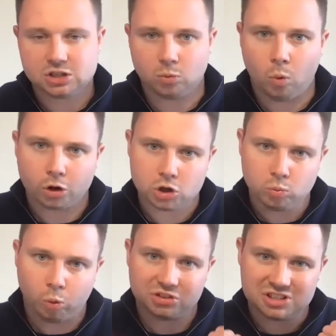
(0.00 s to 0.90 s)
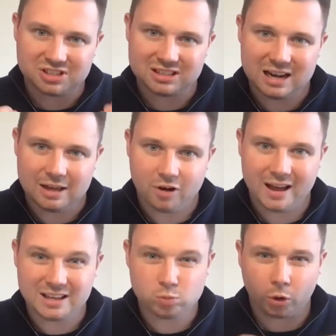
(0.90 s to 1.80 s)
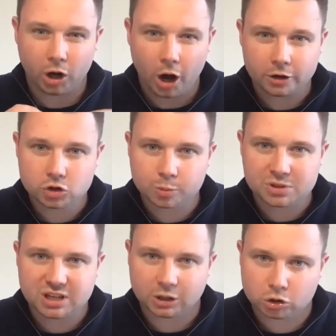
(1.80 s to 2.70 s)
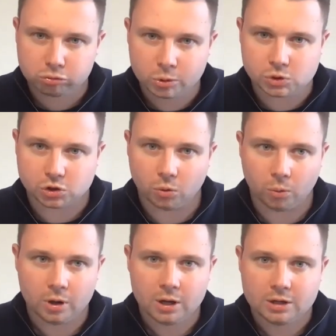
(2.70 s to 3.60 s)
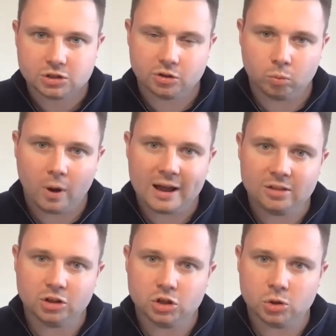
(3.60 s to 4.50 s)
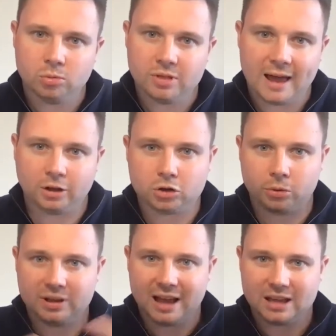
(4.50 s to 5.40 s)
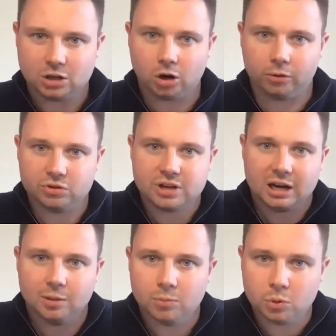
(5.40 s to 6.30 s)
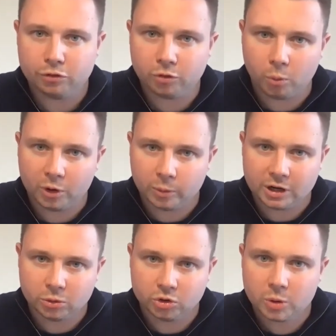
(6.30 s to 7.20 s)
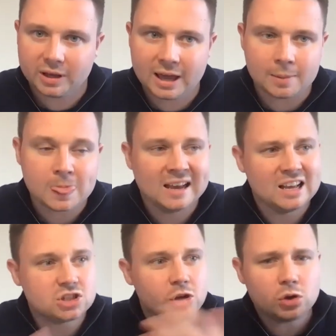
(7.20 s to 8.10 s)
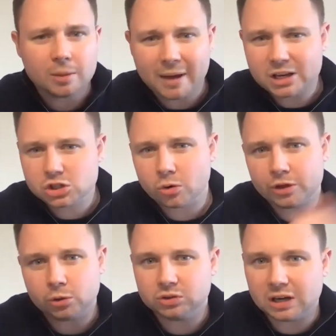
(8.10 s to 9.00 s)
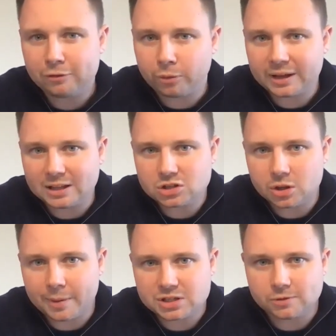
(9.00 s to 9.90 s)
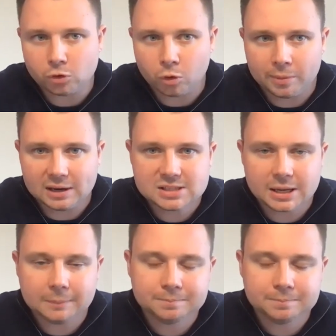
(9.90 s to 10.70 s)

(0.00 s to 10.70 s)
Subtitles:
and what you want to deliver is 100% crucial to the way that you then create content and move forward when you're doing it, so you can make sure that you're delivering it to the best of your ability.